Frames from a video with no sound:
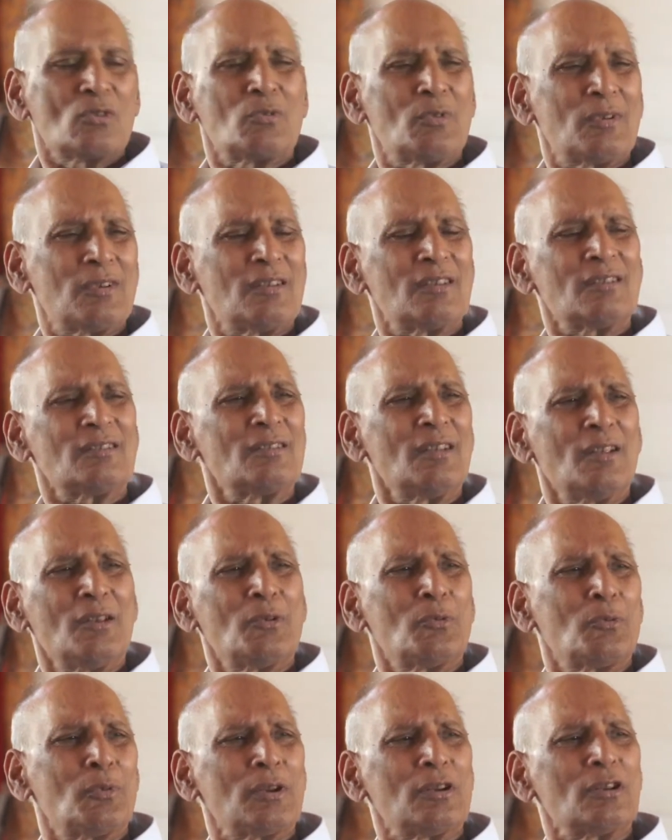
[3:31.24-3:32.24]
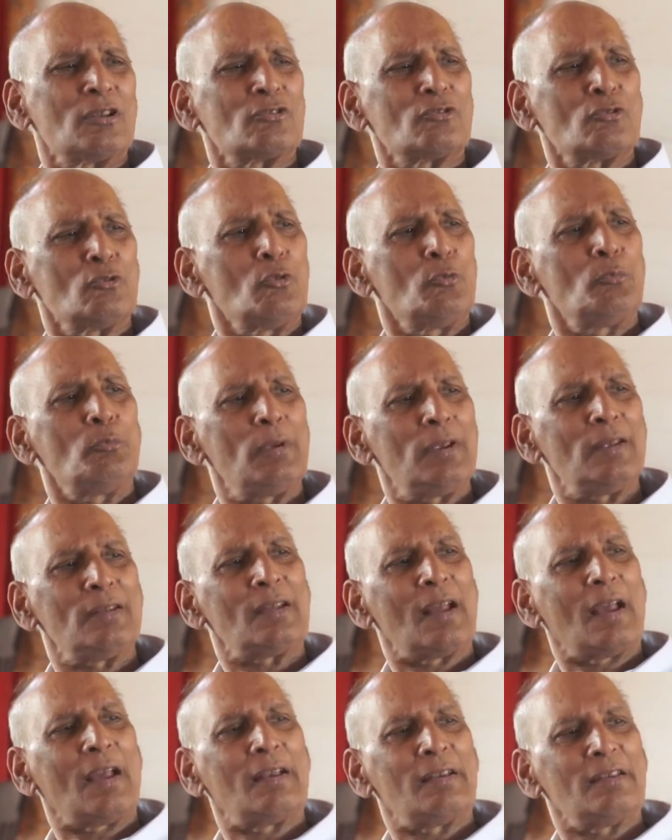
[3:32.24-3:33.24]
What does Kumbhi
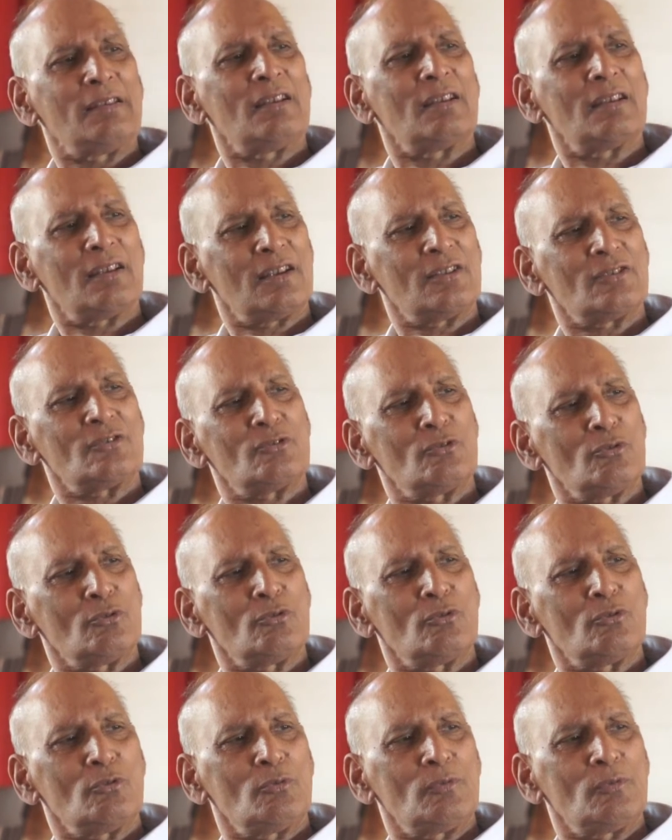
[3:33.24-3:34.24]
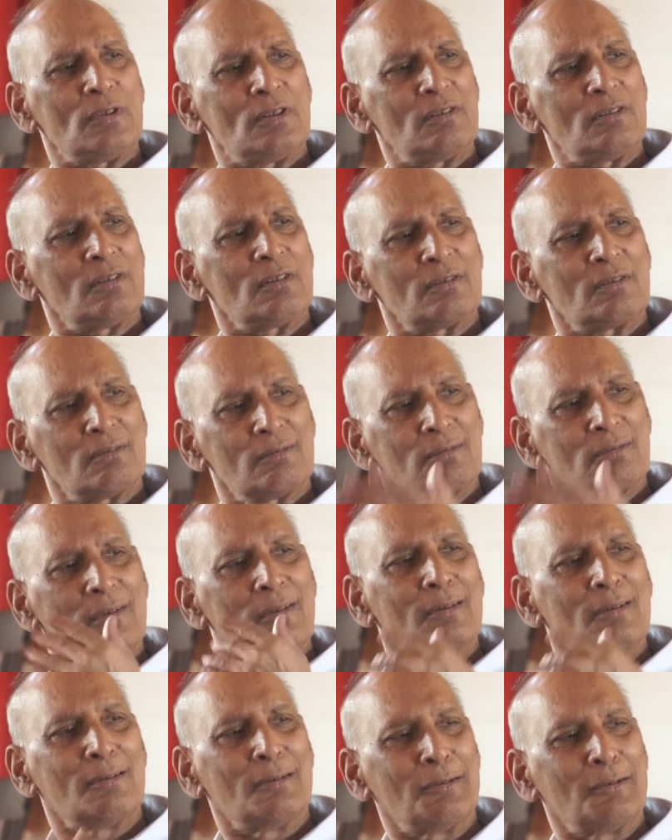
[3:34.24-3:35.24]
Dhanya has to do with
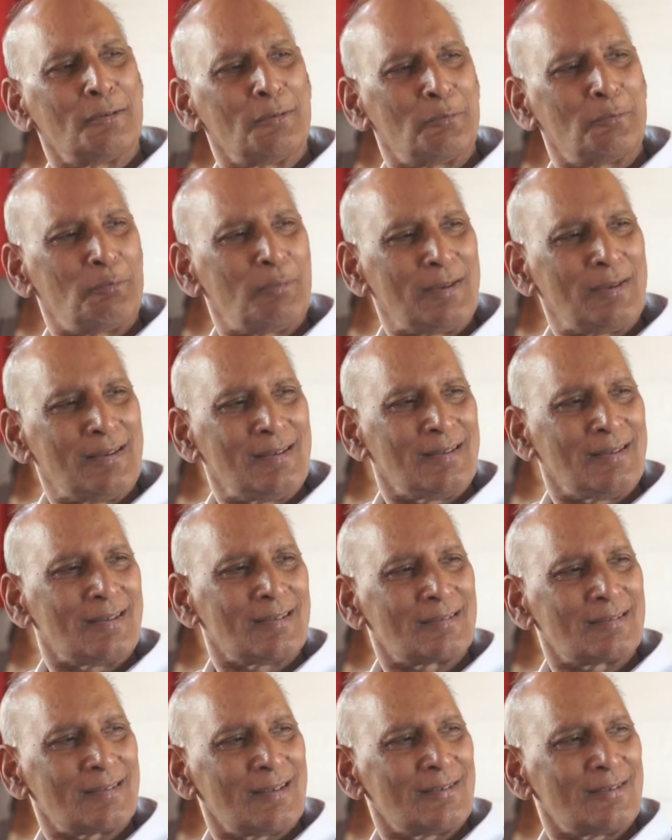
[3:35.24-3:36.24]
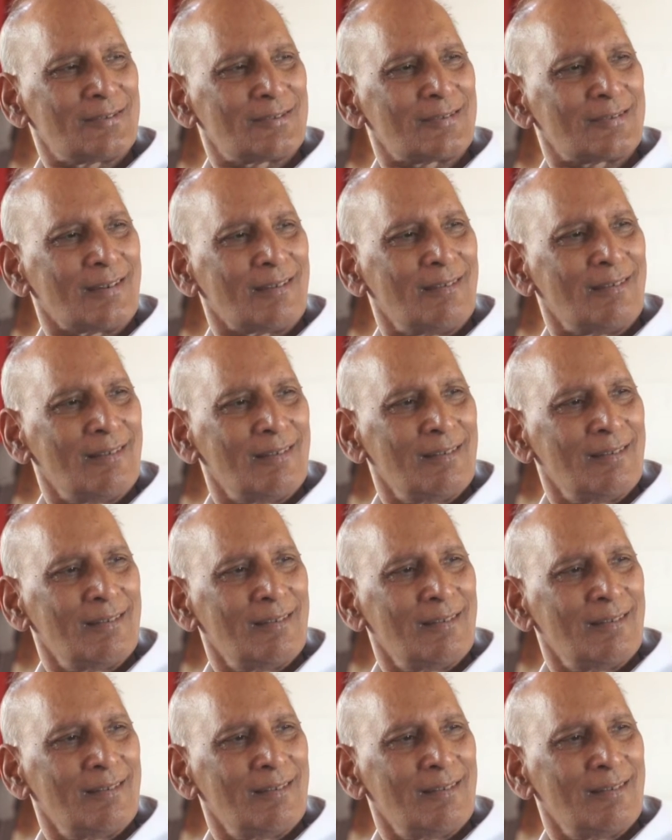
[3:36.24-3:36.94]
being a sister?